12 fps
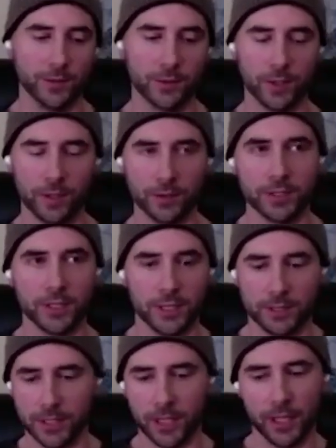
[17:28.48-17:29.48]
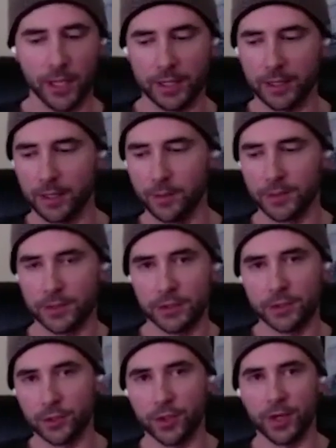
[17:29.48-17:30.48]
was one of those things that like I wasn't
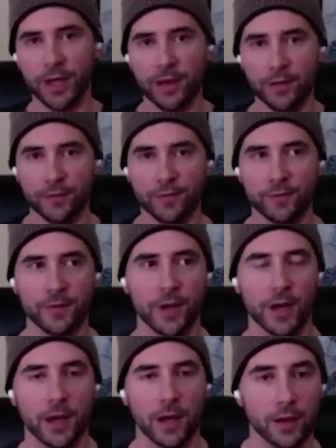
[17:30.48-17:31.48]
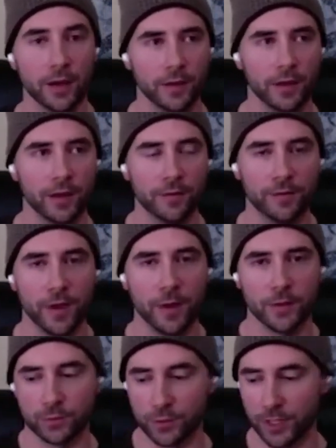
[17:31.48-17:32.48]
sure if uh, if that
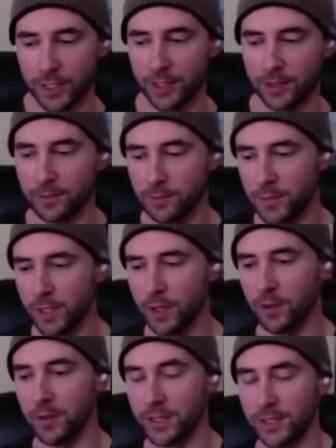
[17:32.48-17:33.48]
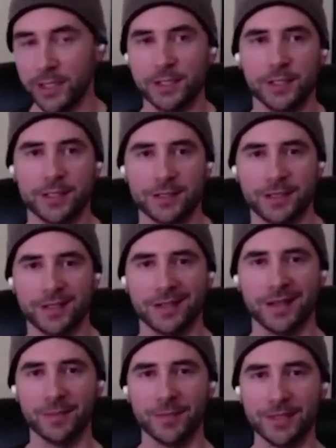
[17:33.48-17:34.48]
was really you know as easy as
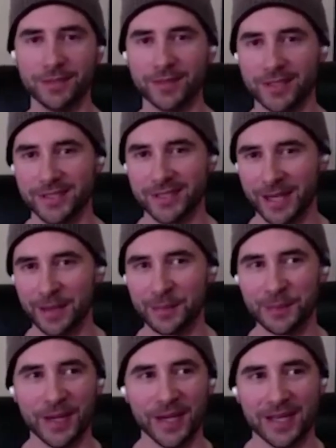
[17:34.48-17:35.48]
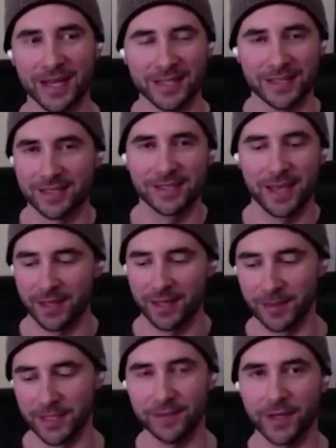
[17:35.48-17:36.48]
I, I believed at the time, but I just had that
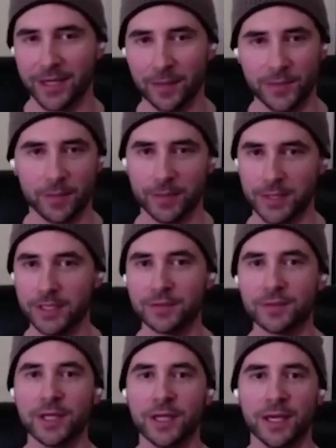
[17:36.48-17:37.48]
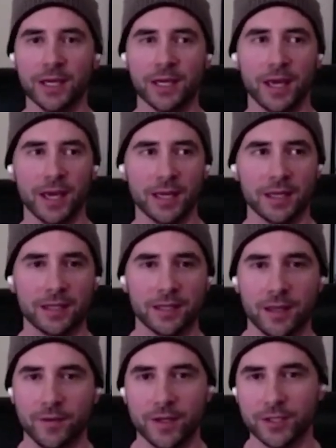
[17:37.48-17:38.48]
belief. I kept that belief and
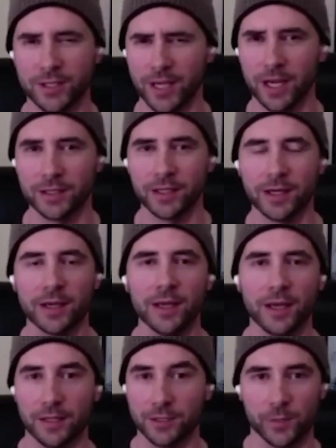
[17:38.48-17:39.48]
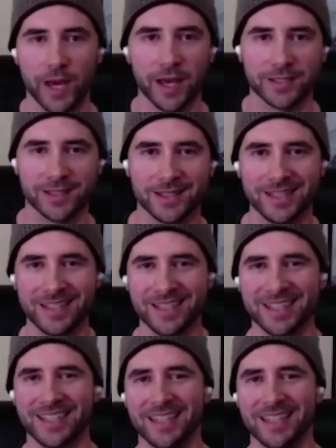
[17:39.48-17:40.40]
and eventually got there and surpassed yeah. it.